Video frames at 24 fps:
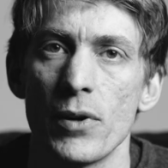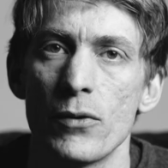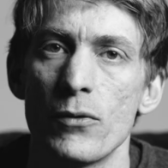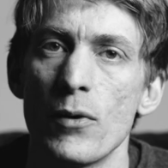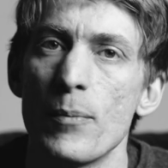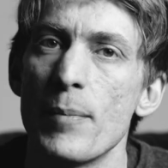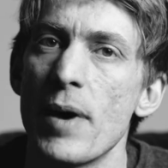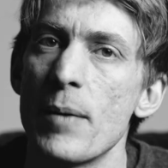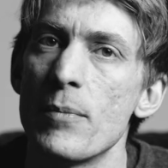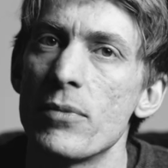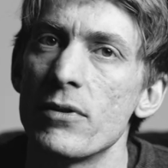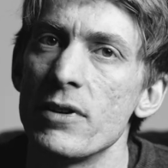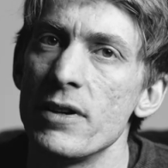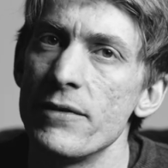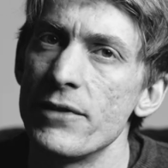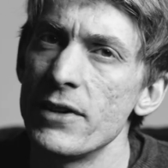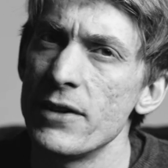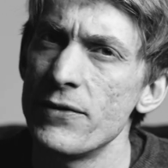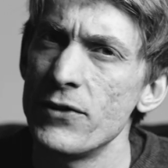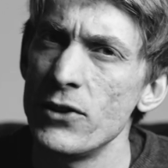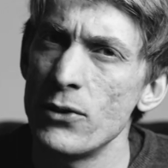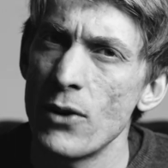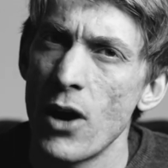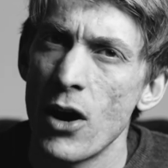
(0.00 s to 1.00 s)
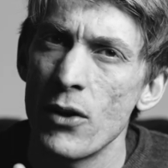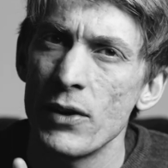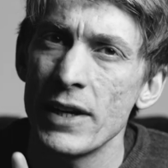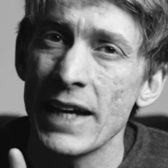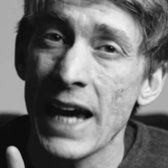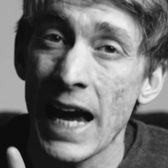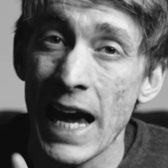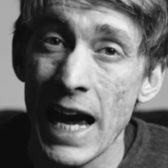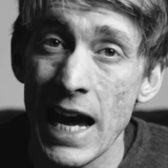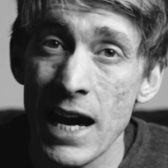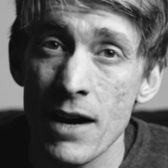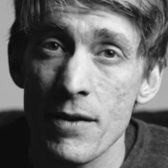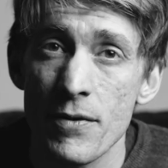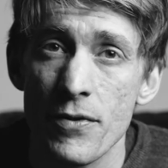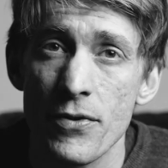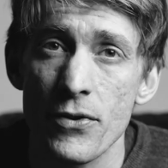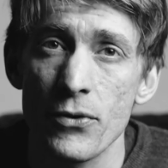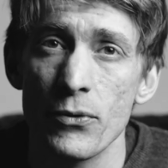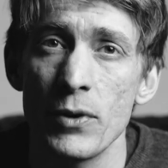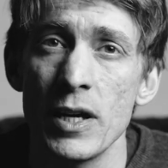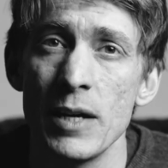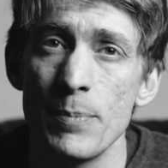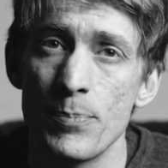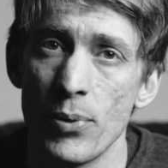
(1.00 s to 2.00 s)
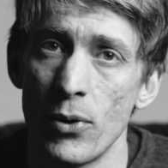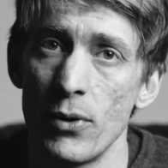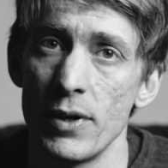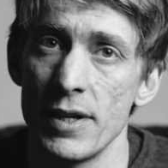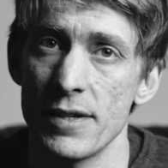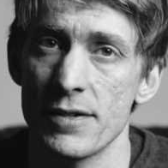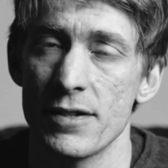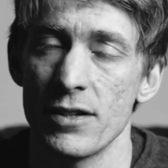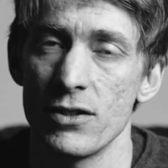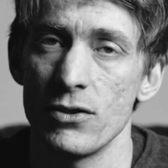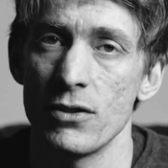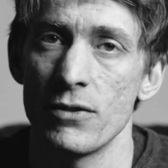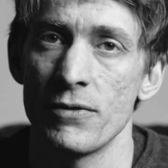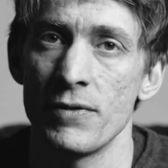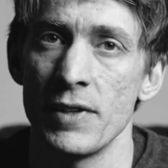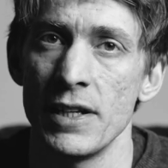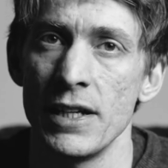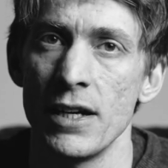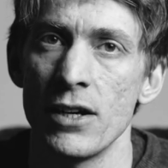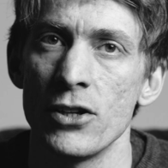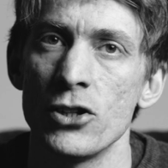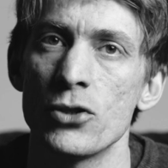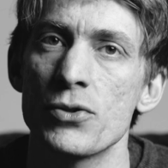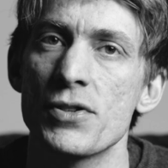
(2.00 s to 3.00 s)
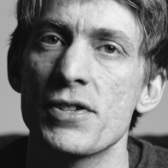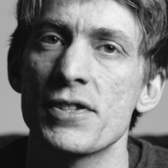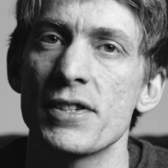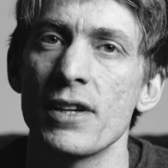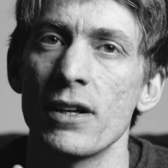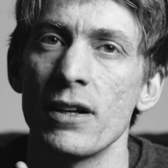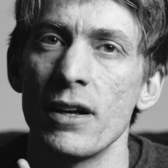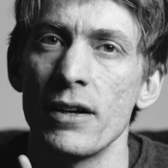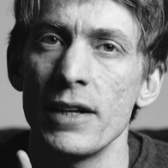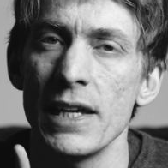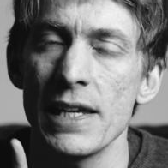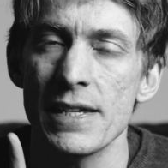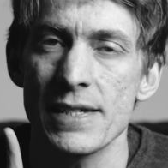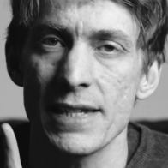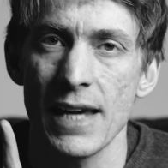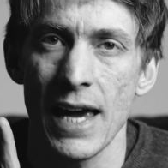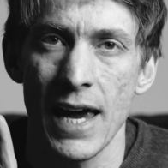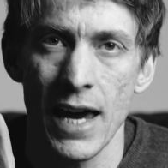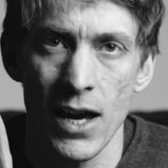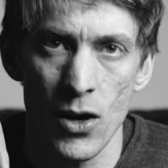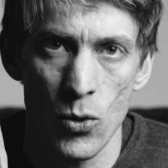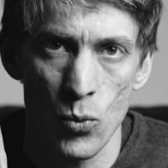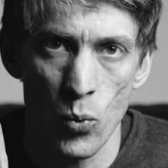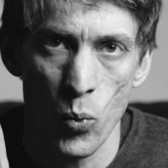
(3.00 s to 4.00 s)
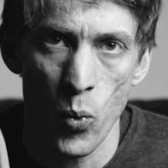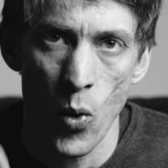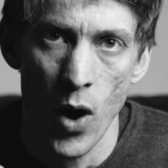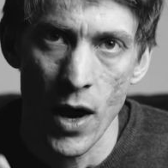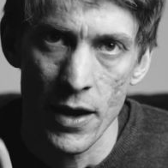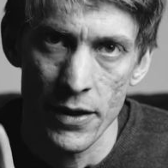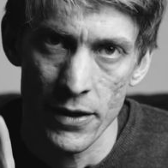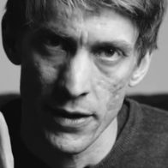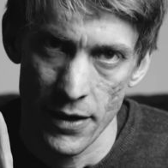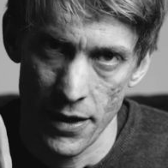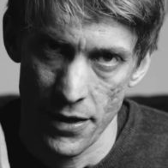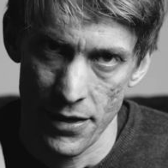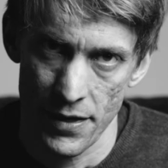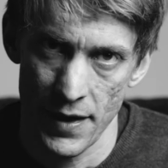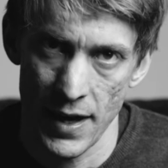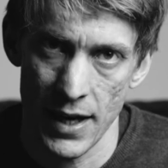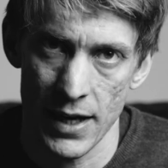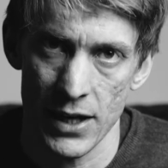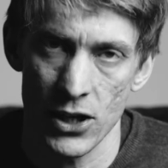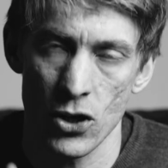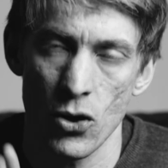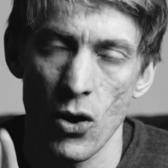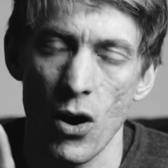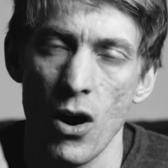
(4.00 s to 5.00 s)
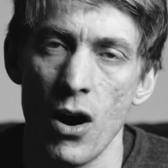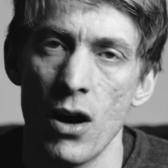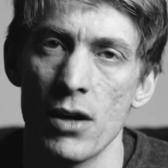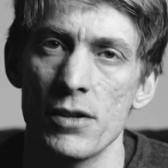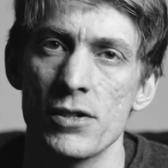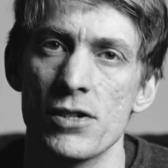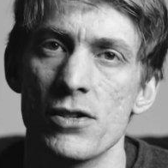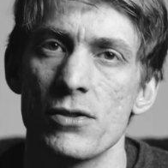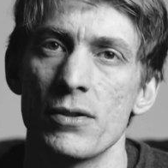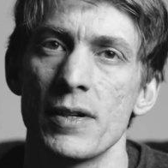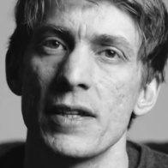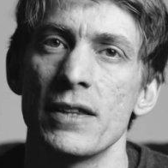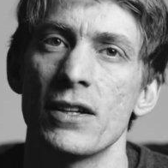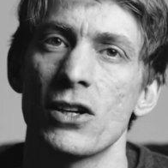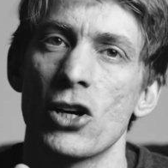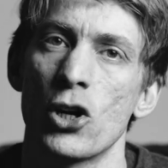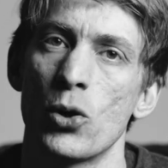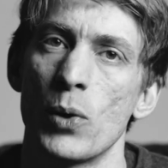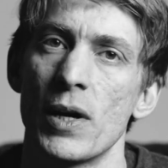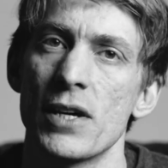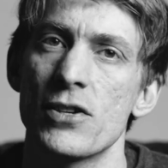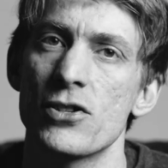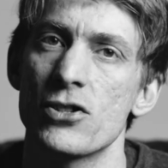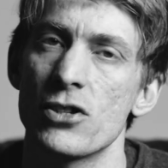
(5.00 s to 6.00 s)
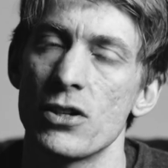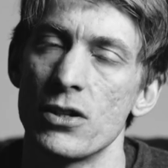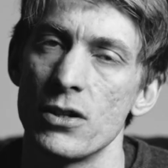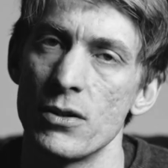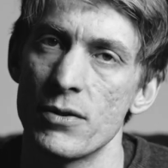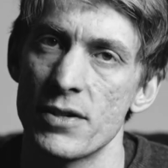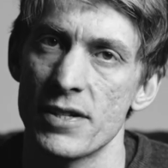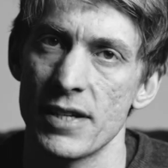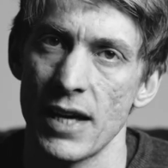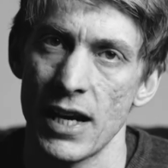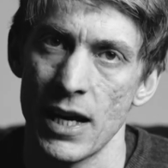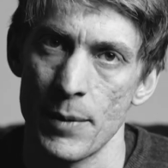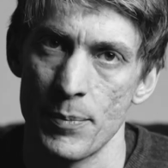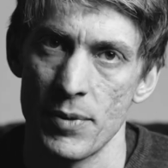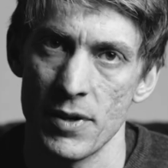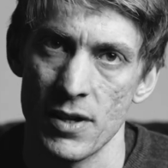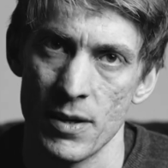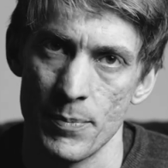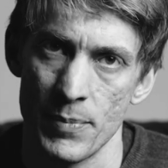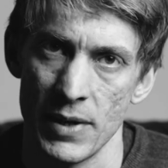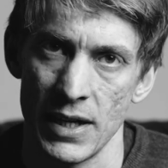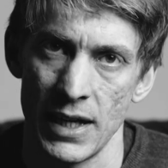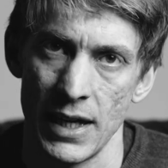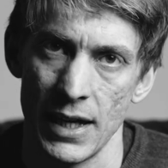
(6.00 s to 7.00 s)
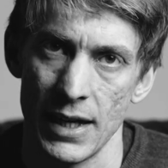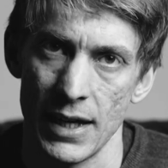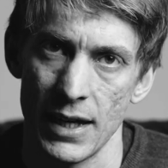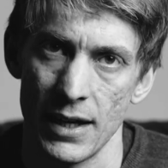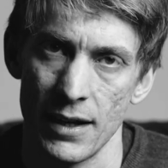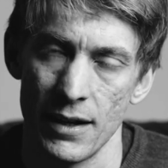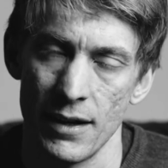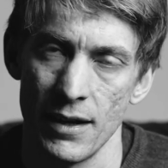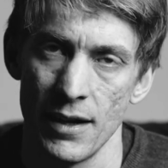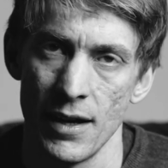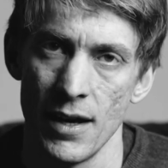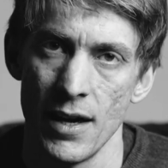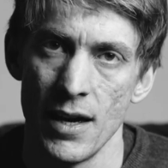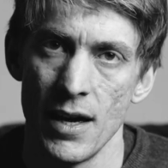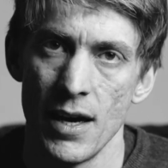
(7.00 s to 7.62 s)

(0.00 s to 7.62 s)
But remember, even if you only have three points in your video, you're still only saying one thing. You're answering the question you set up at the beginning.